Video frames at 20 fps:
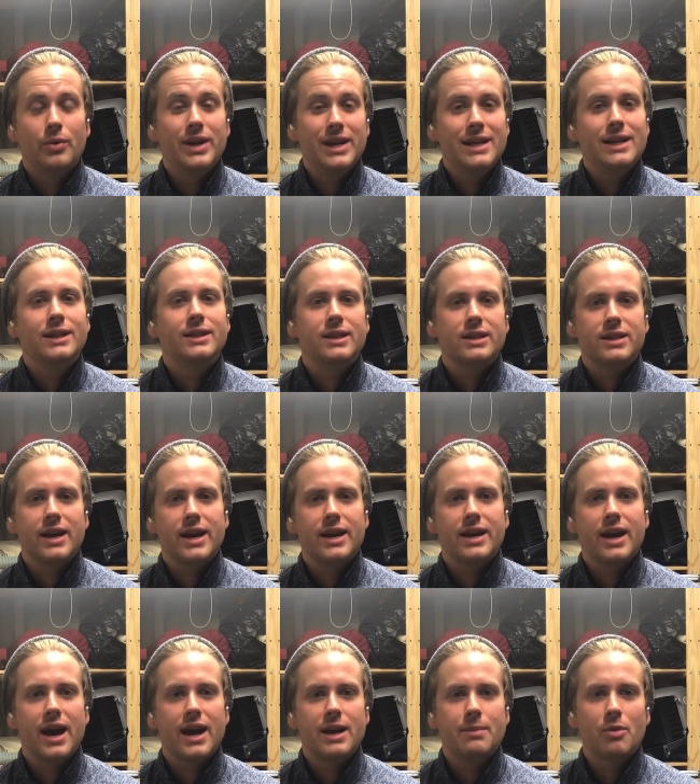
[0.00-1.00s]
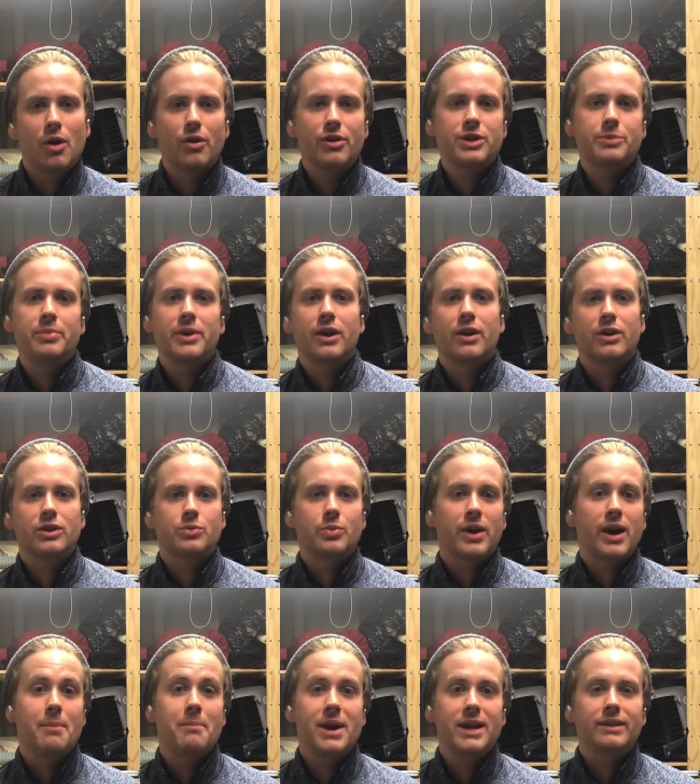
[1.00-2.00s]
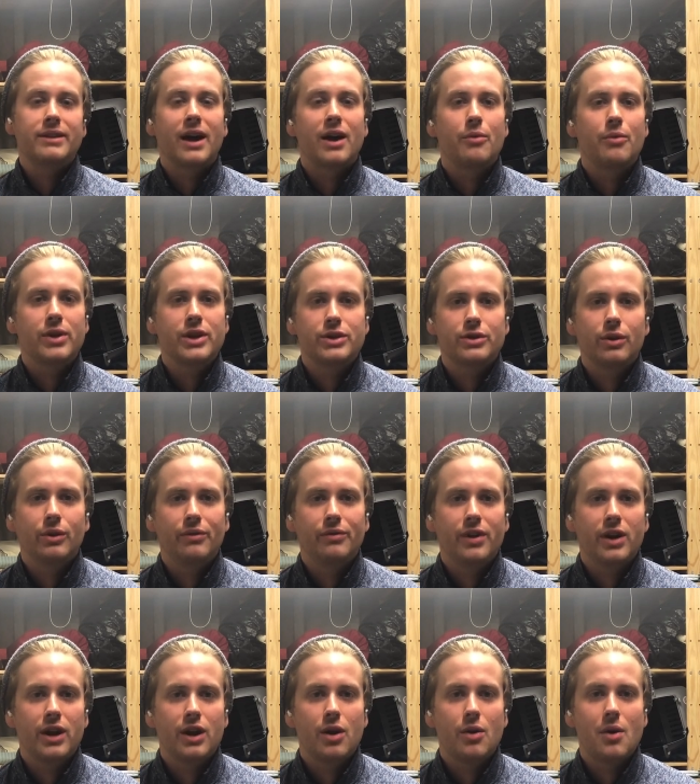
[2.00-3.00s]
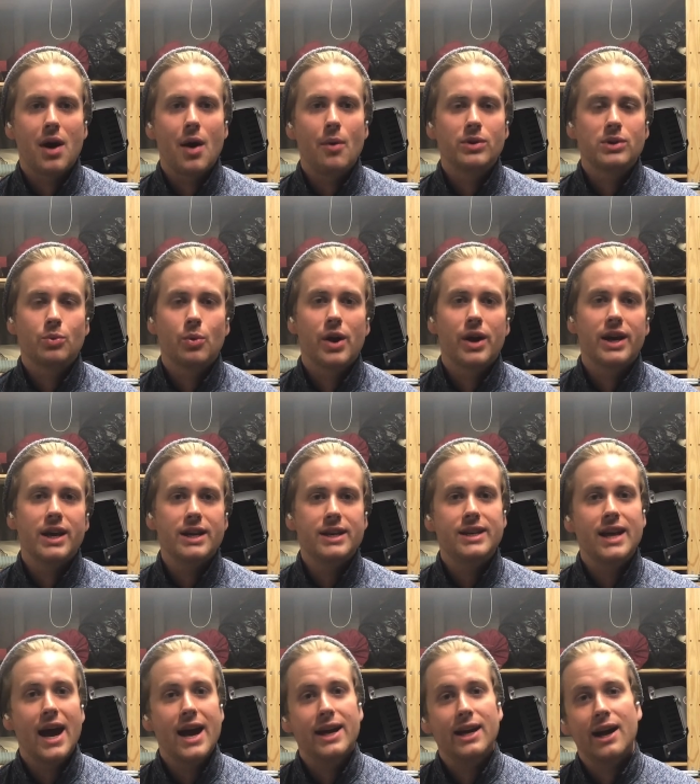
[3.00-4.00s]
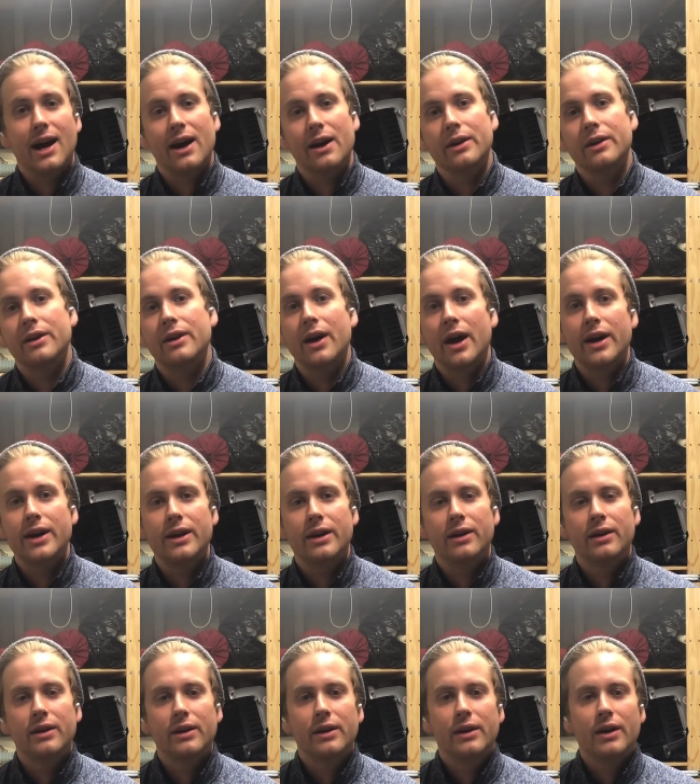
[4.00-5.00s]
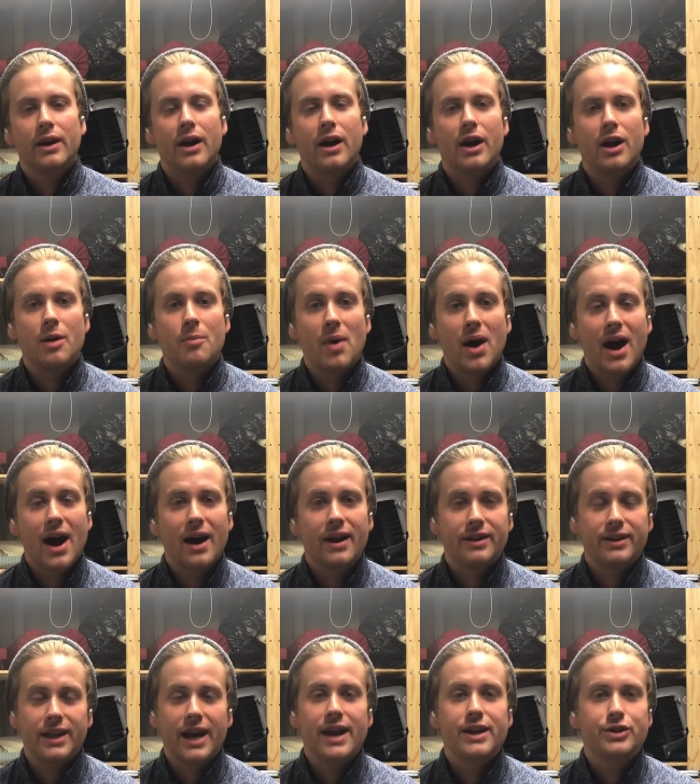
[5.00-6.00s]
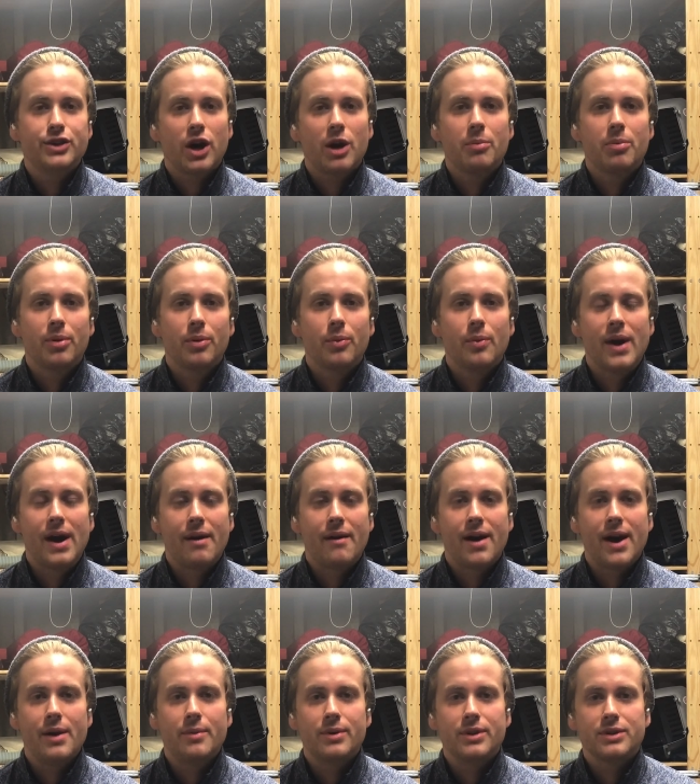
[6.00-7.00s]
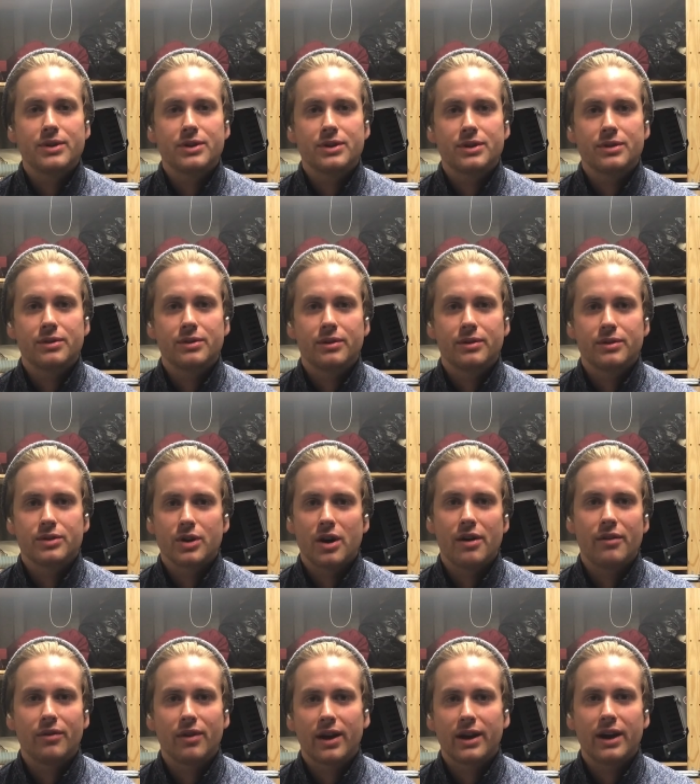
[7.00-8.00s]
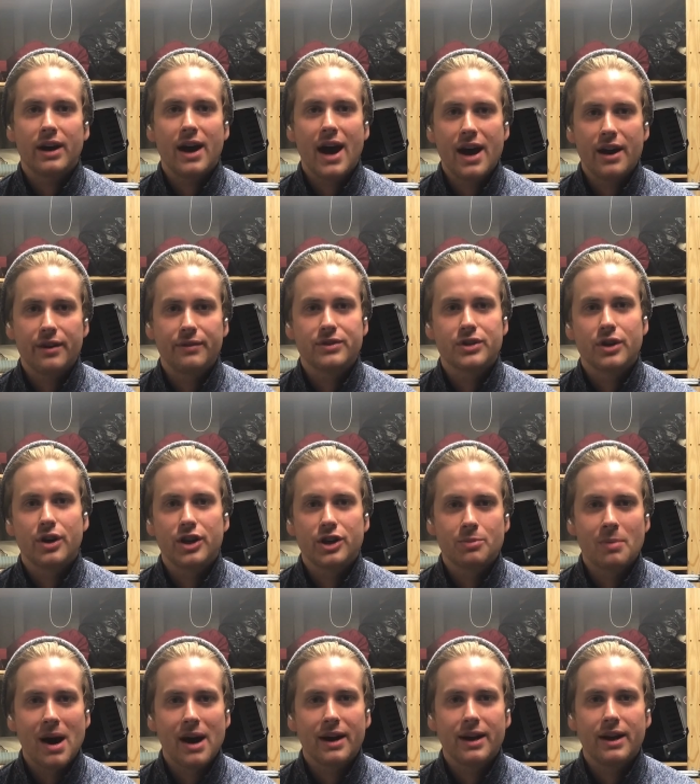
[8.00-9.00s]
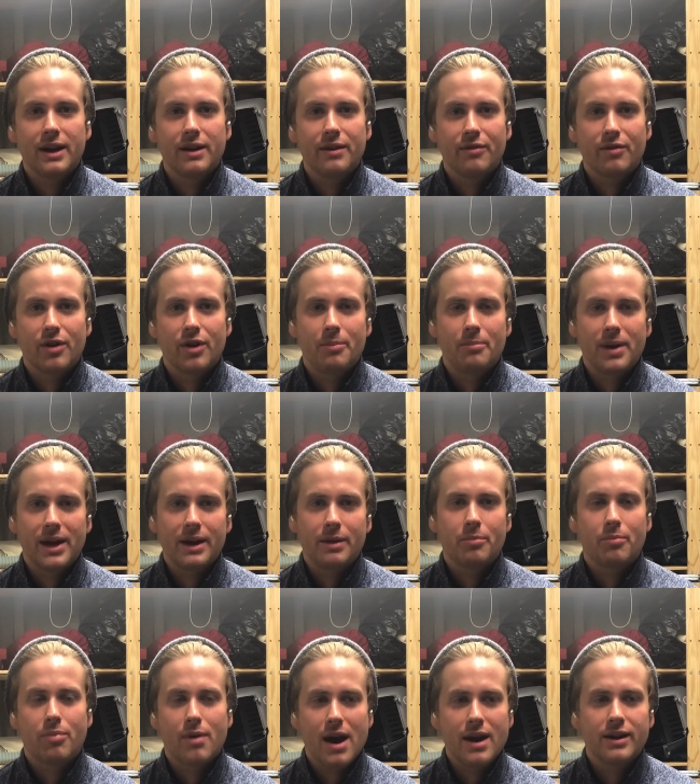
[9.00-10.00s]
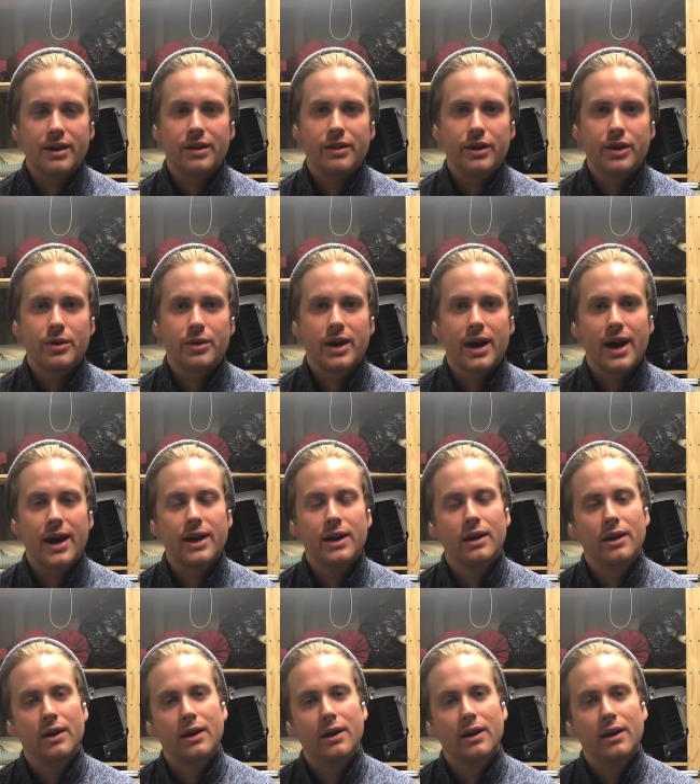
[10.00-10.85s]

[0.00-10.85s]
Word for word: need to take it anymore is because when I made that original video, I was working day and night. Um, I had a day job where I was sort of like a head of search marketing for a big brand in the UK.